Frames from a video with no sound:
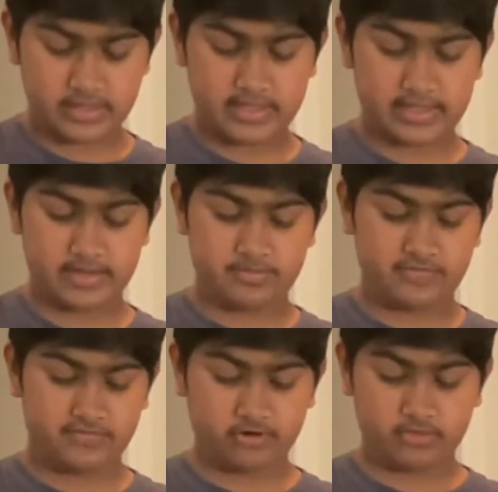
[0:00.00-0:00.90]
And
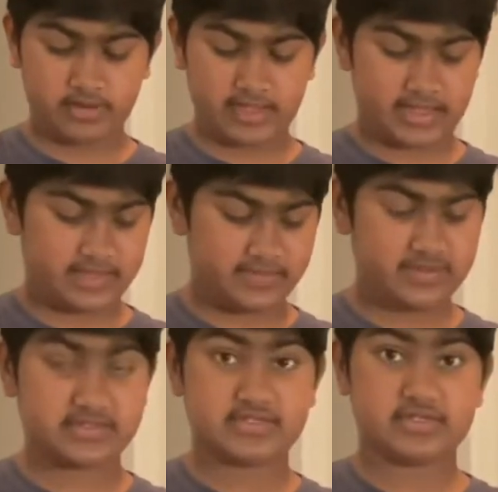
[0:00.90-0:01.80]
before we add
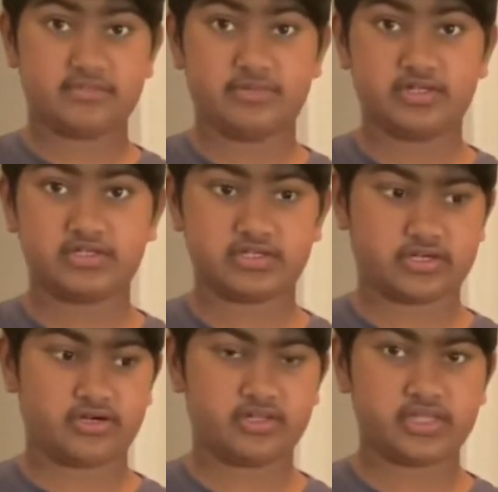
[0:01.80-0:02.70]
this to the milk to
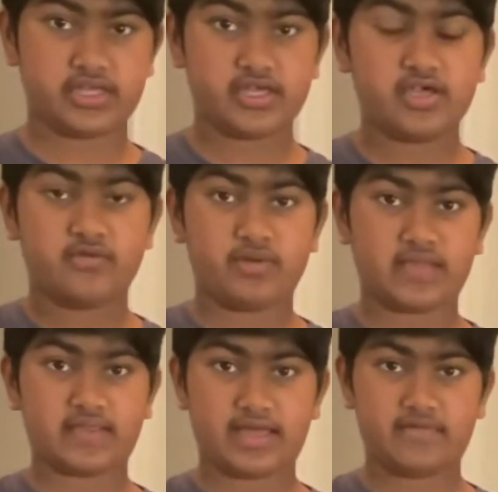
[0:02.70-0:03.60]
curdle it, we have
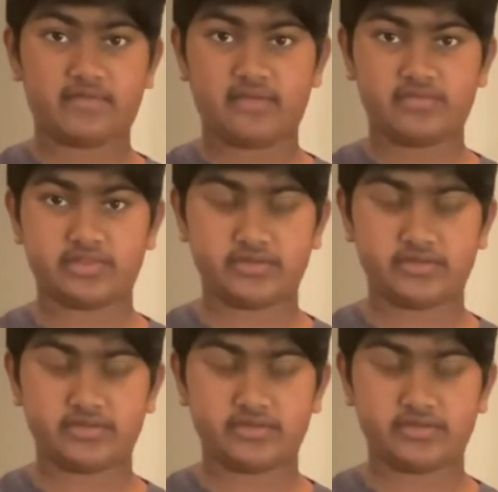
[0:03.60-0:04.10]
to have everything